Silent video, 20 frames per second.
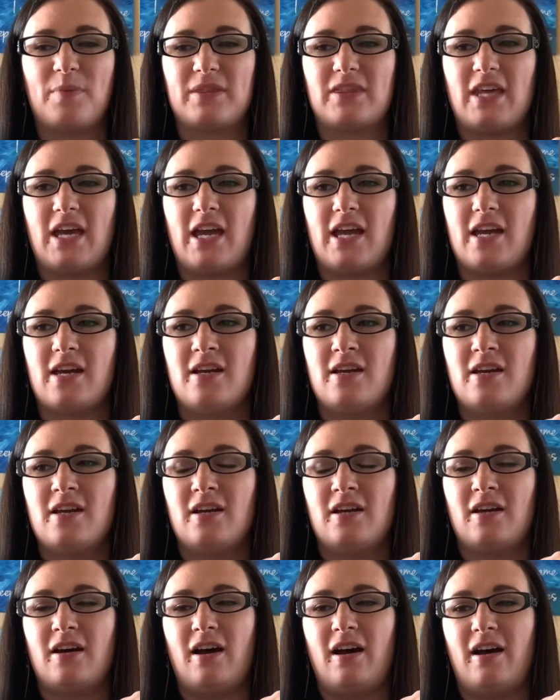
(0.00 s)
But they,
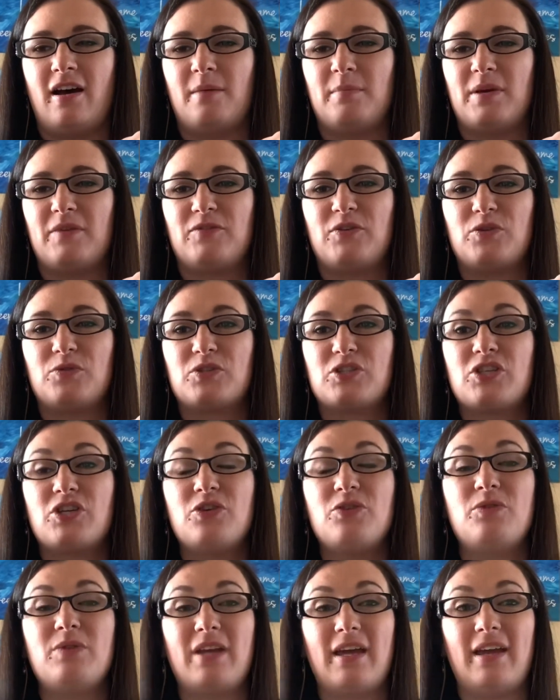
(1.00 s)
if you
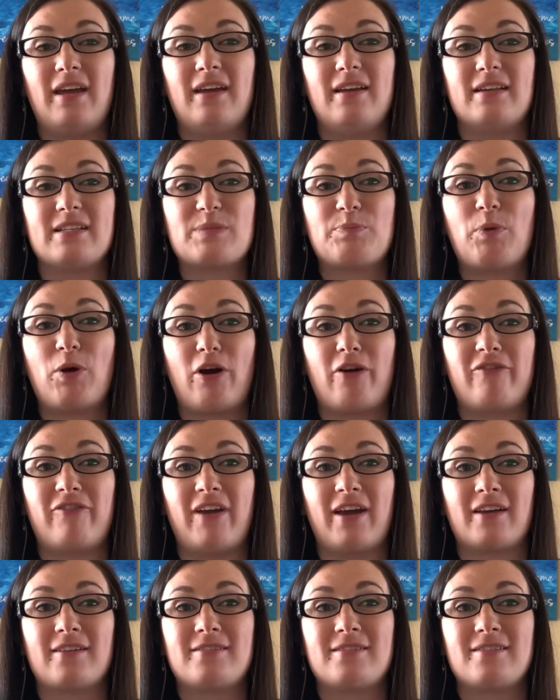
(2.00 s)
tune it and it's
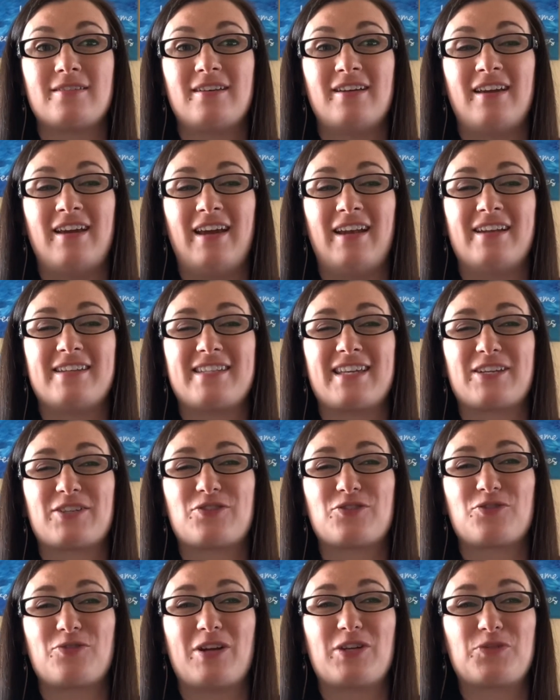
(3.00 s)
perfect and it's like
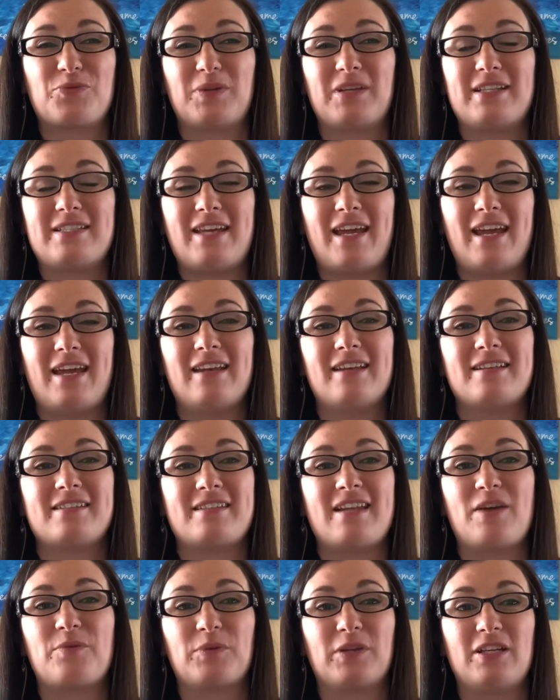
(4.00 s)
stretched really tight and it's
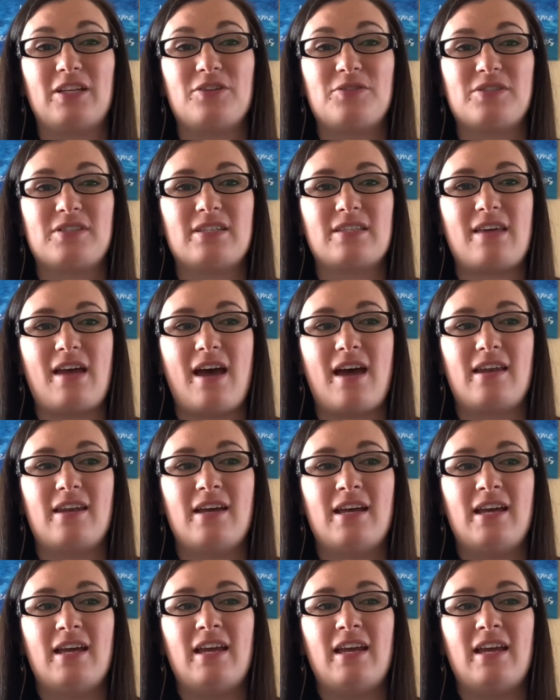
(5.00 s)
not really used to that,